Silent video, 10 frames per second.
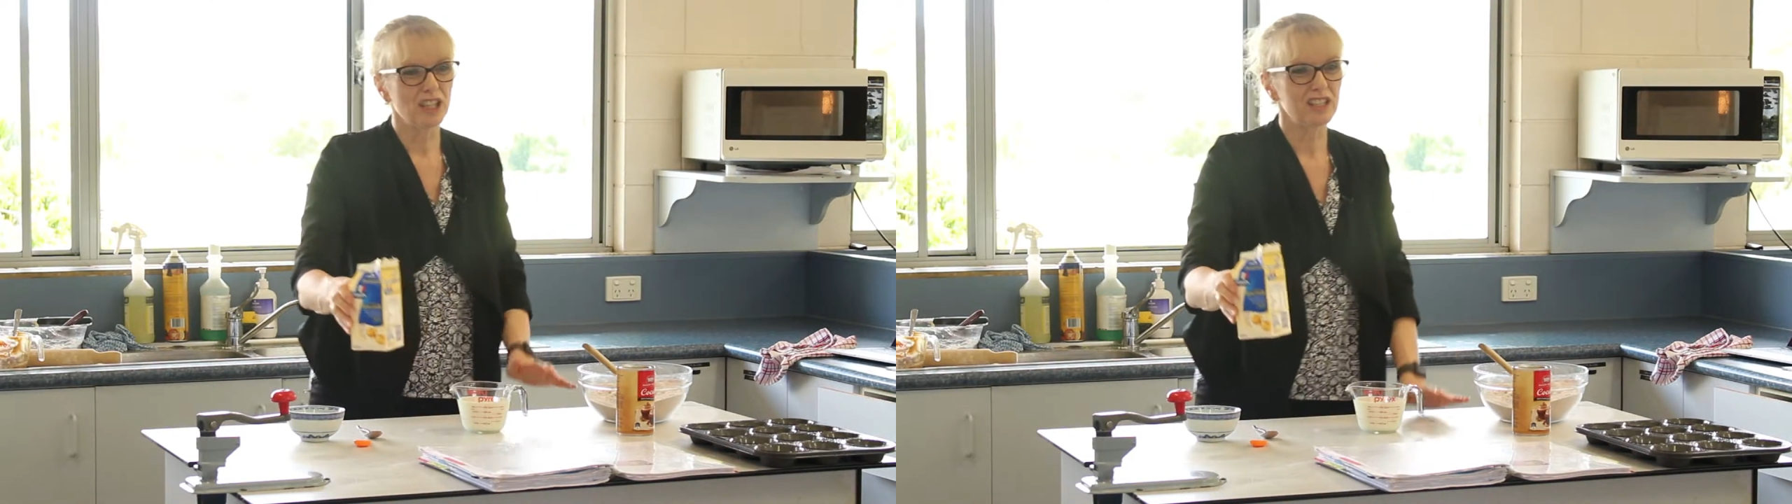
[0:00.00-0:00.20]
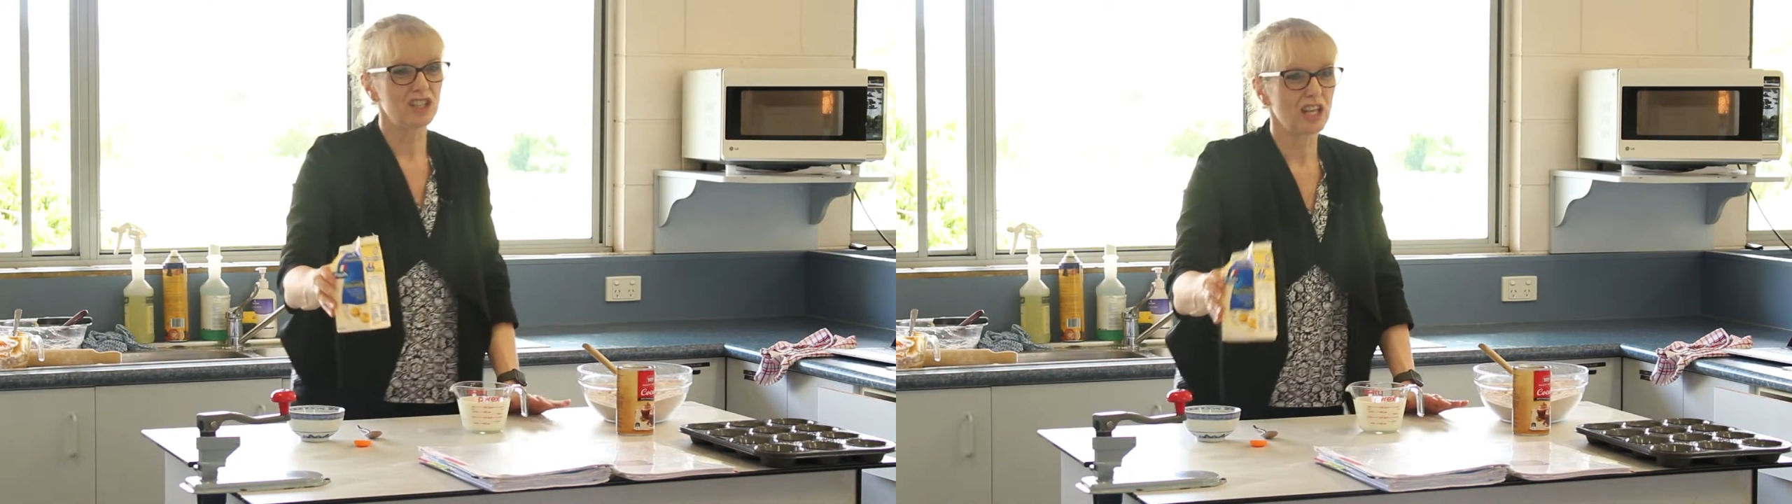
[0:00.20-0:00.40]

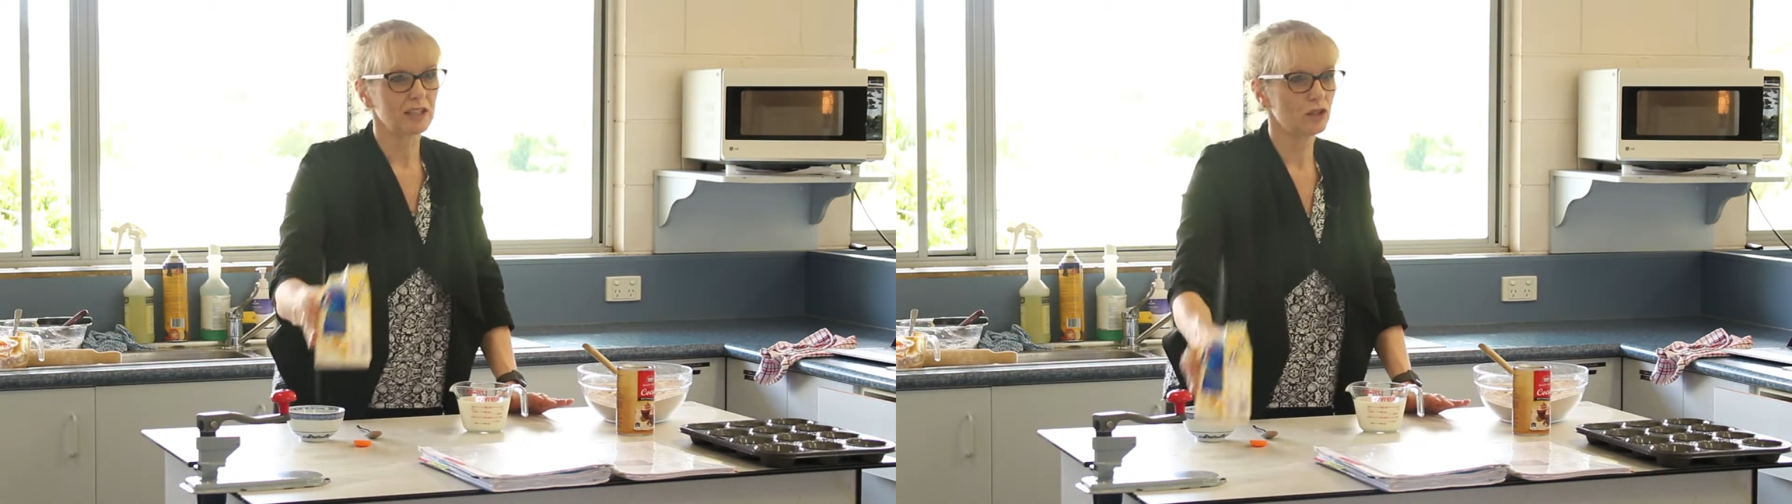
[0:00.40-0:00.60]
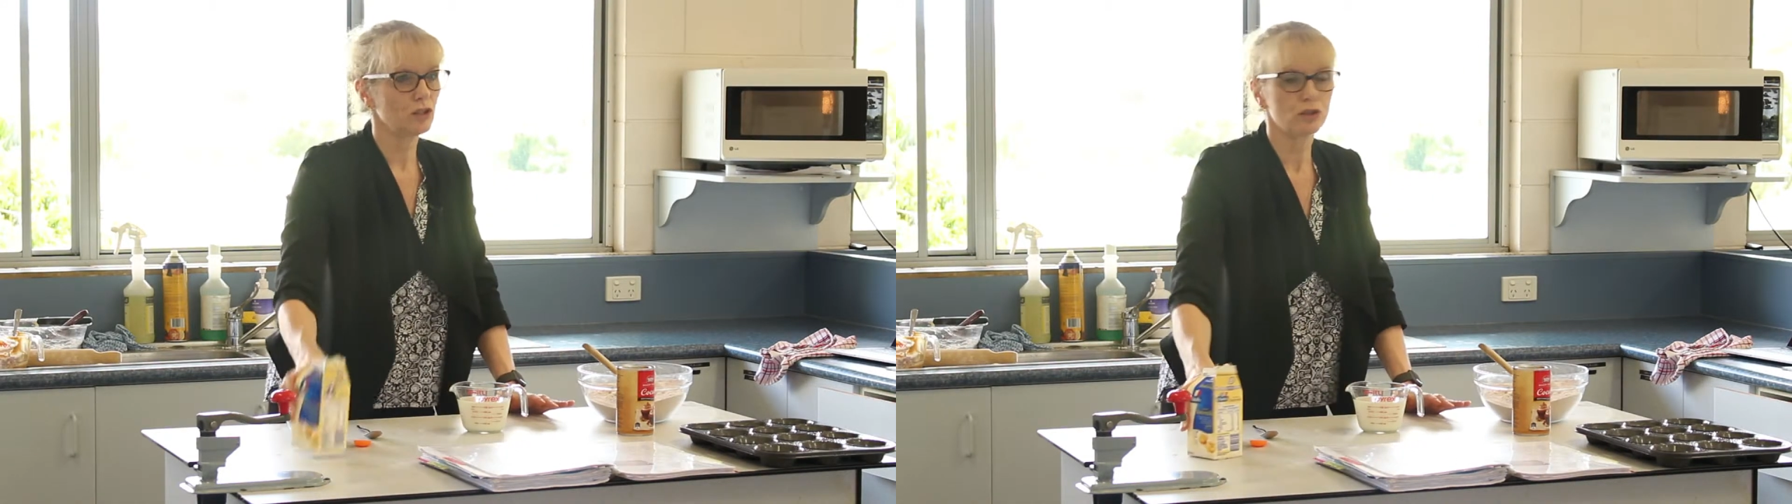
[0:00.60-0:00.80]
is
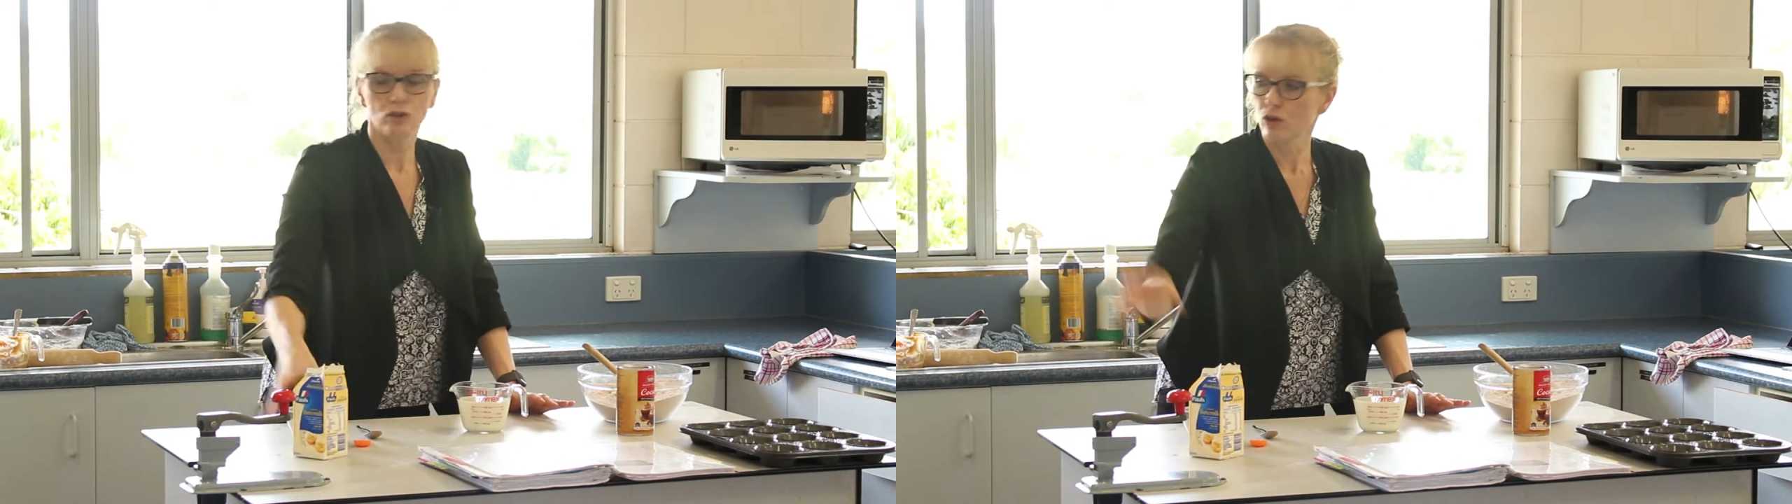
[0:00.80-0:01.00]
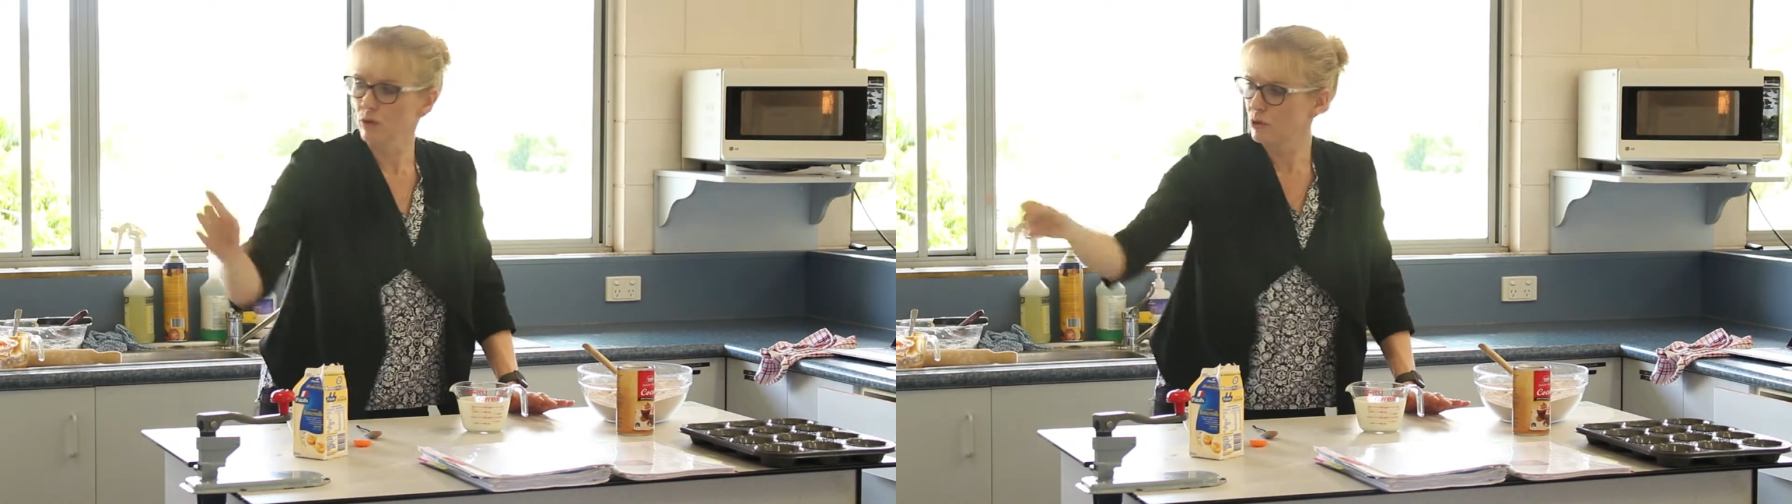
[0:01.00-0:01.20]
just use
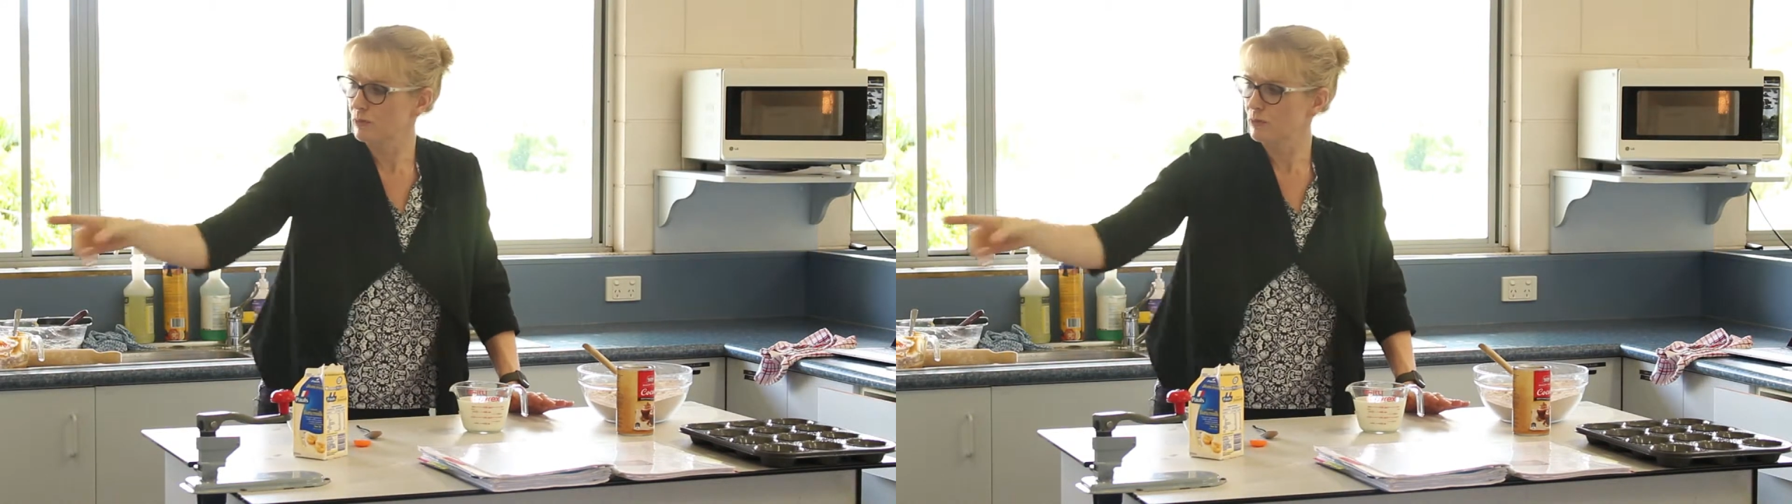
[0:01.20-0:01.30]
normal